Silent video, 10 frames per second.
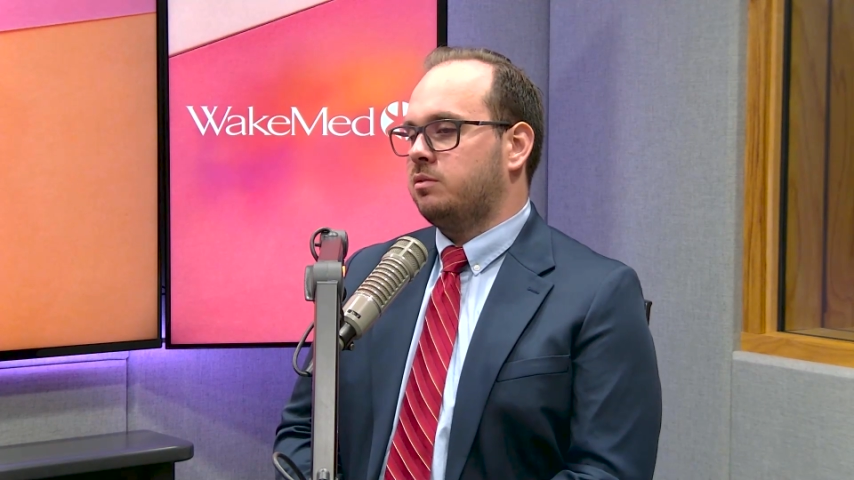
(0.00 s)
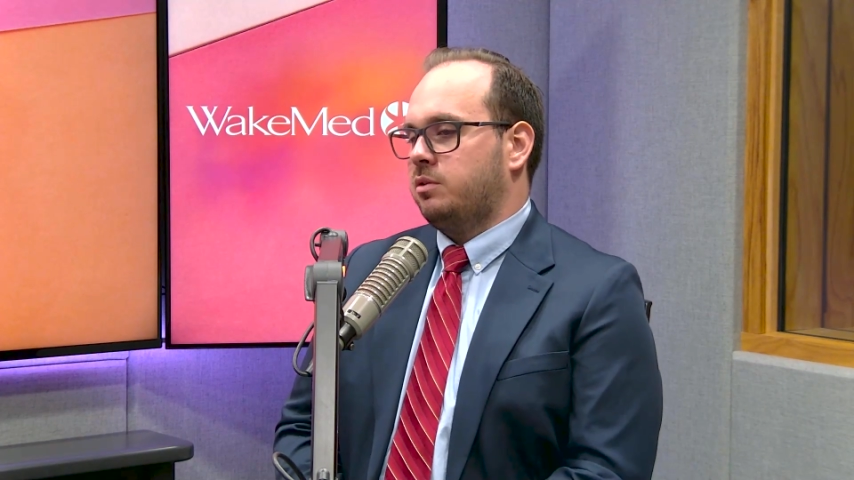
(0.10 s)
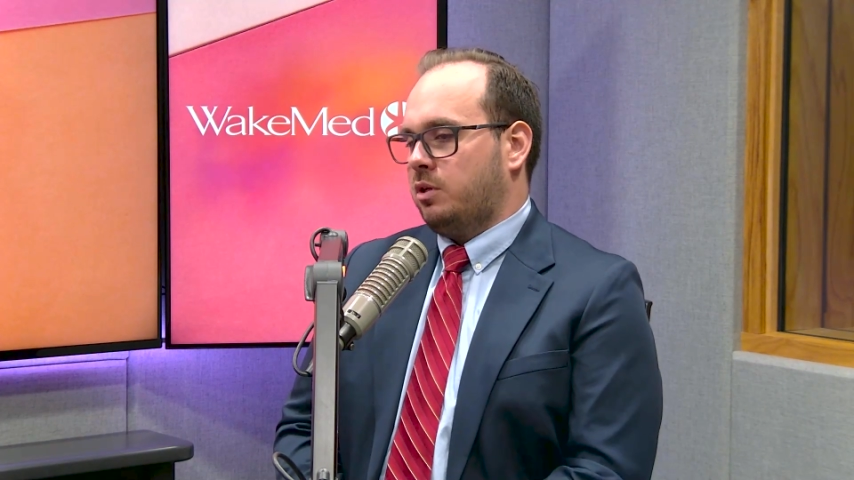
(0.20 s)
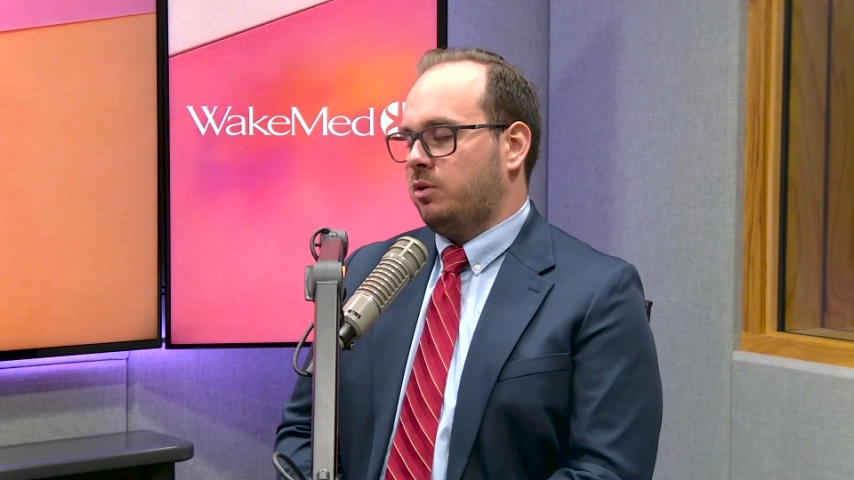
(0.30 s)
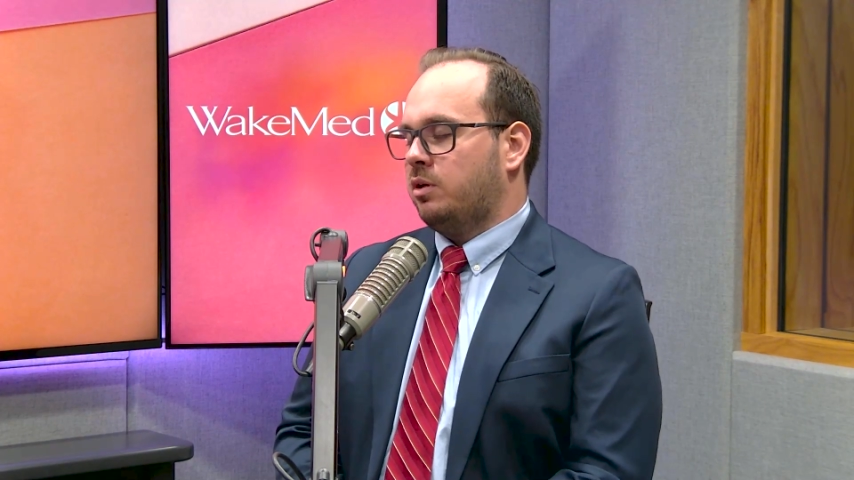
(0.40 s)

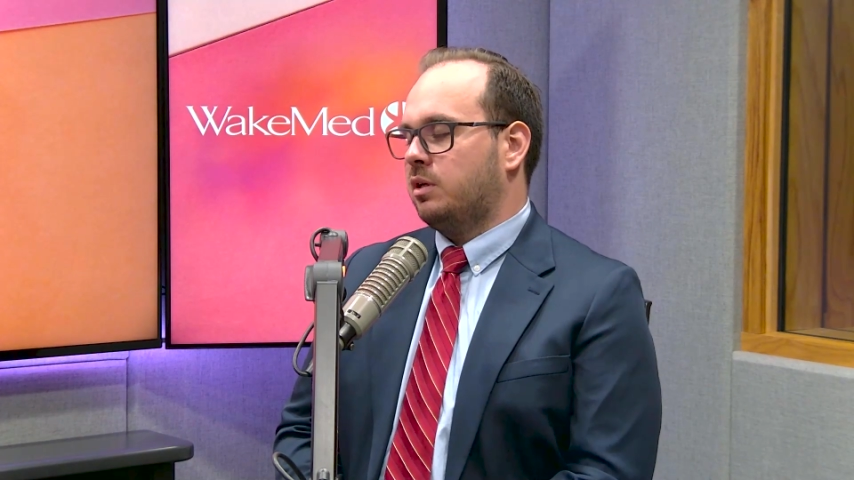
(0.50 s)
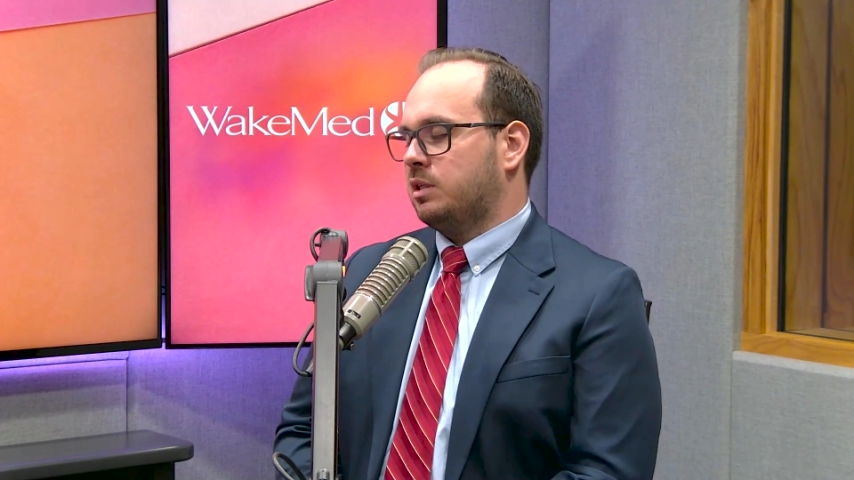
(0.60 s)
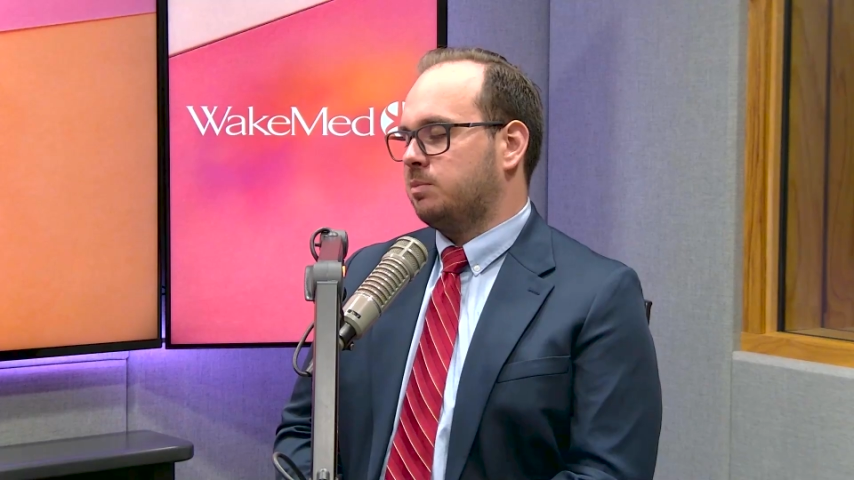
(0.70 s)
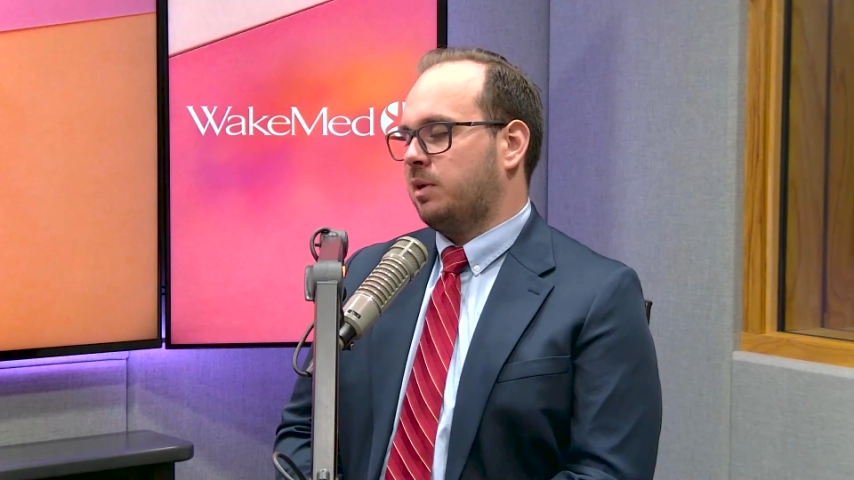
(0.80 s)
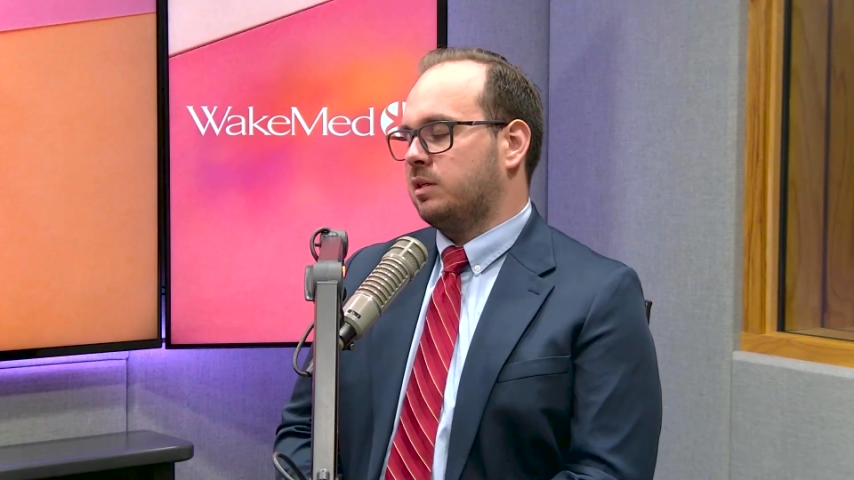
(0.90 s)
you can
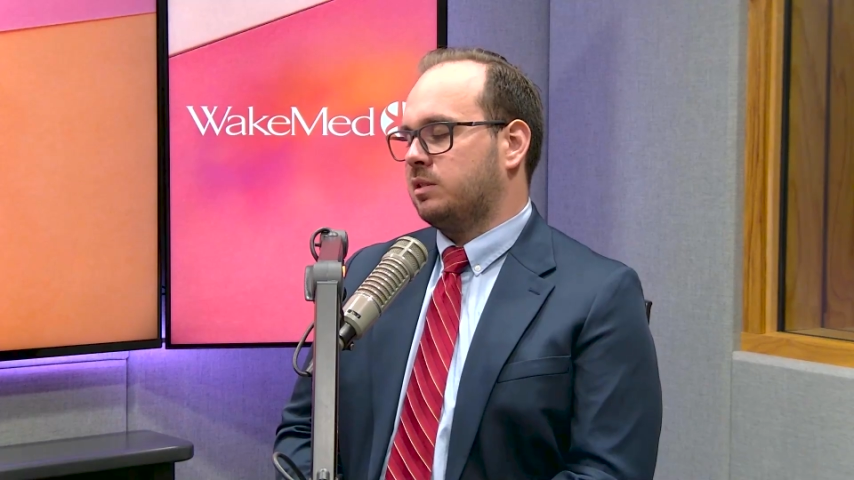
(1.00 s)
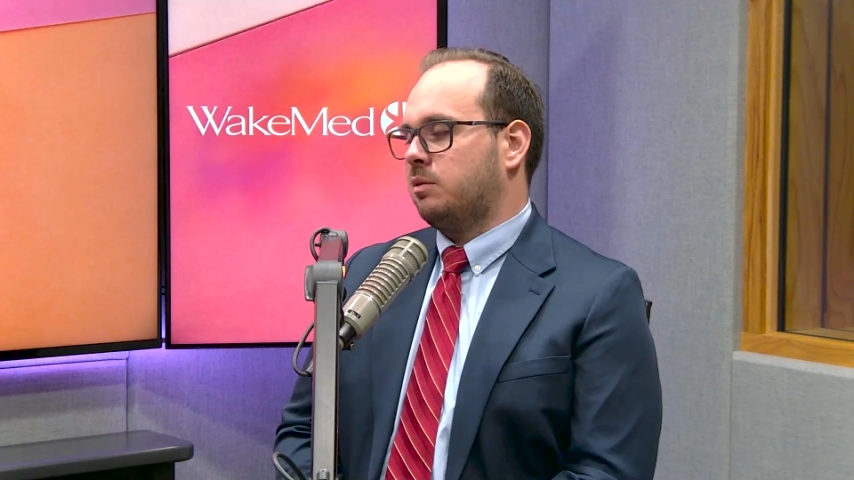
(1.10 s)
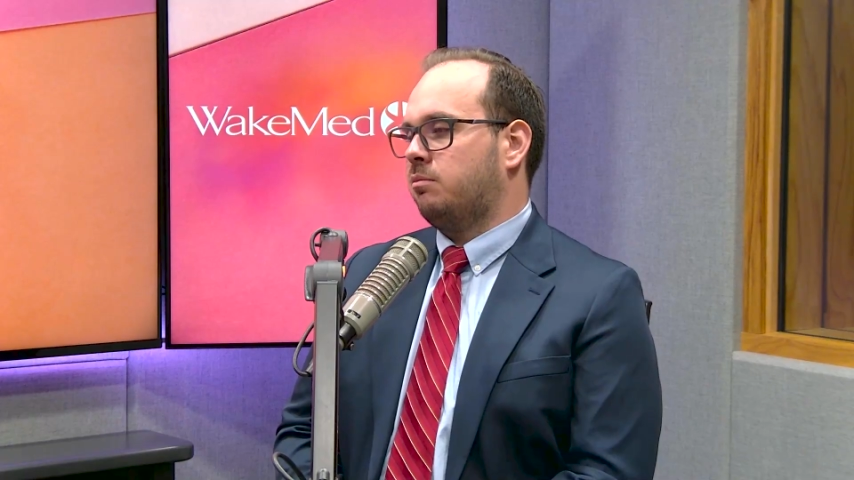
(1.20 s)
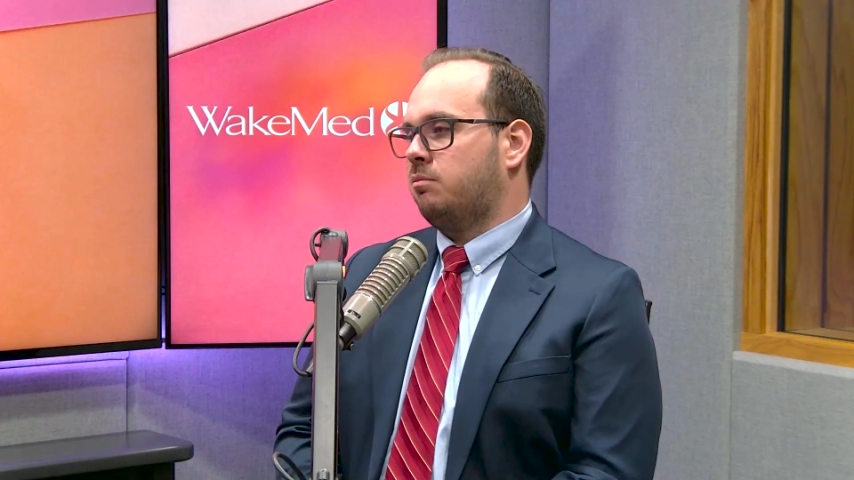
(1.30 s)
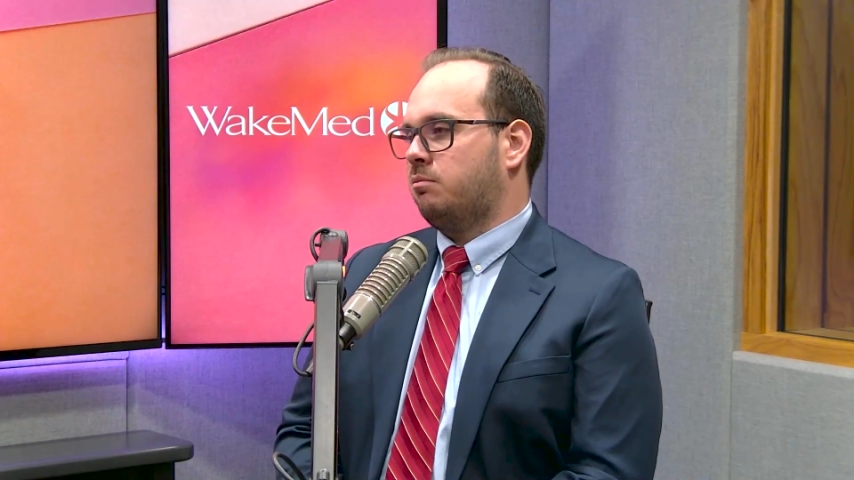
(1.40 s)
expect
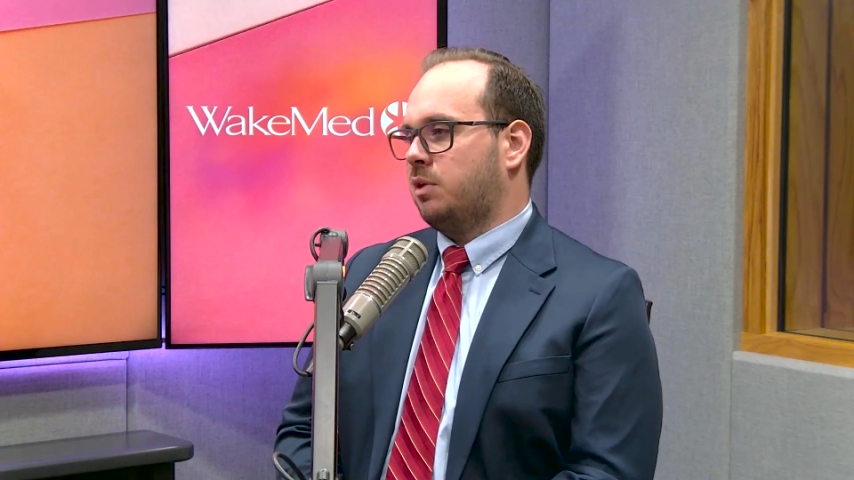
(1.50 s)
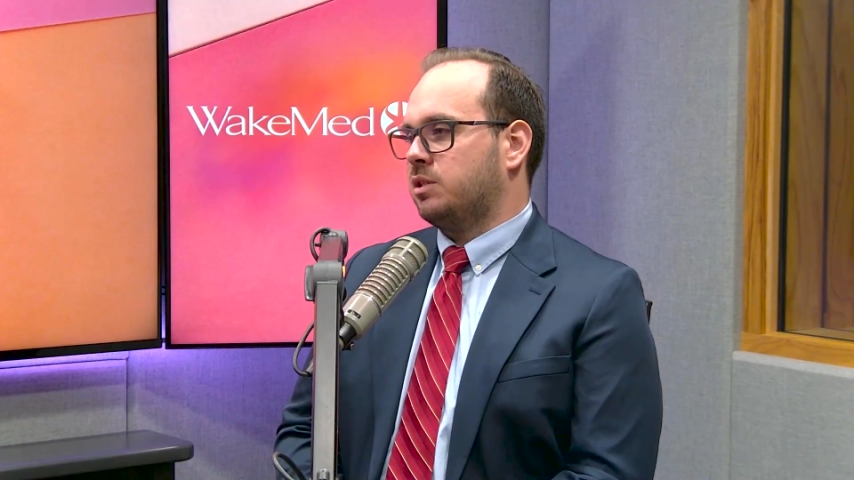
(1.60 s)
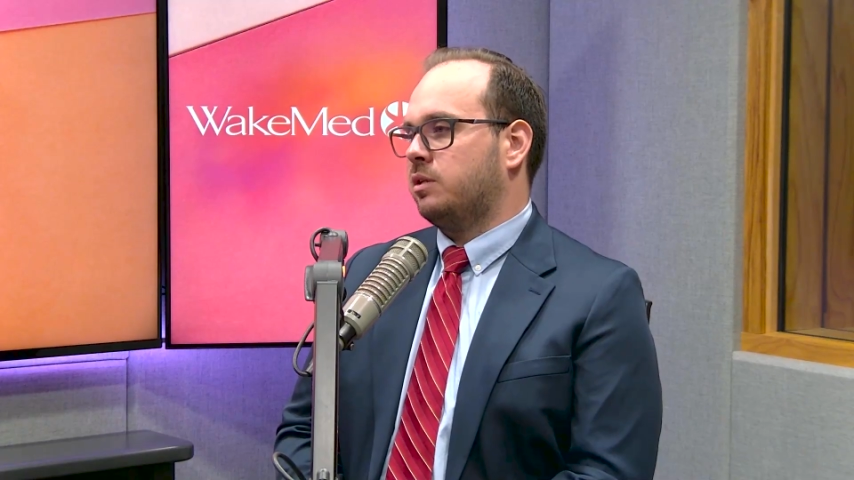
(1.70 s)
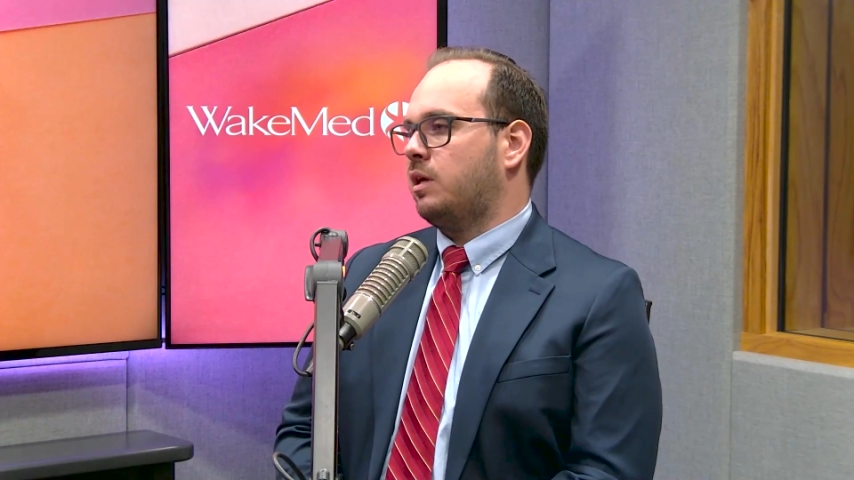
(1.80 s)
some muscle